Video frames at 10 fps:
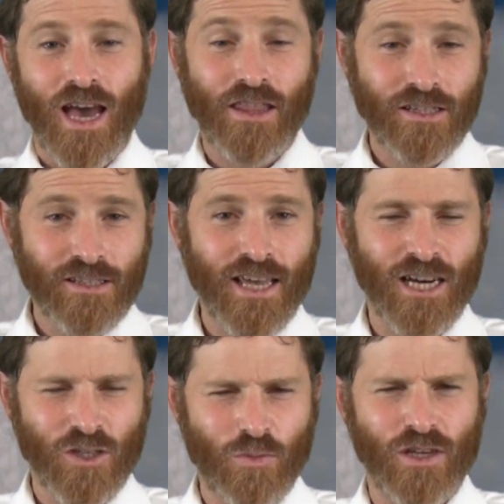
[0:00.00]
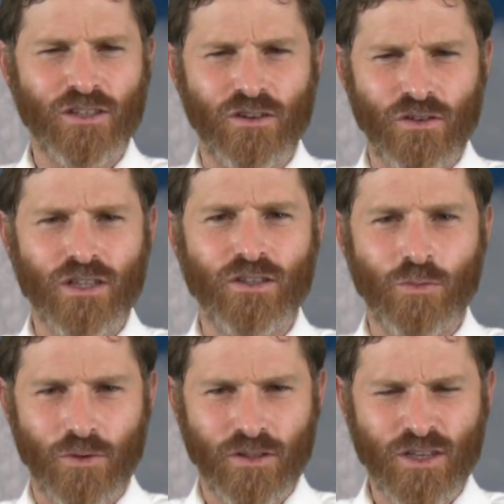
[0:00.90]
And this is actually based on a very
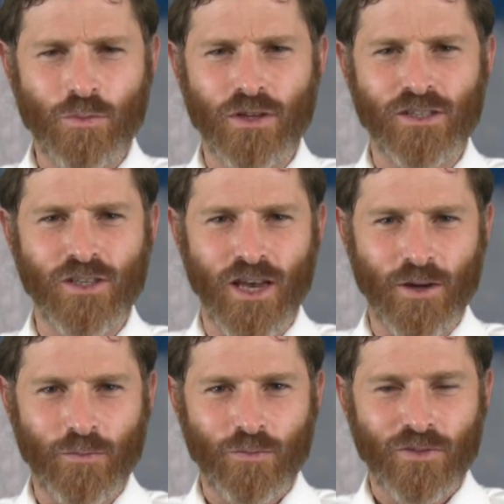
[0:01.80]
deep insight.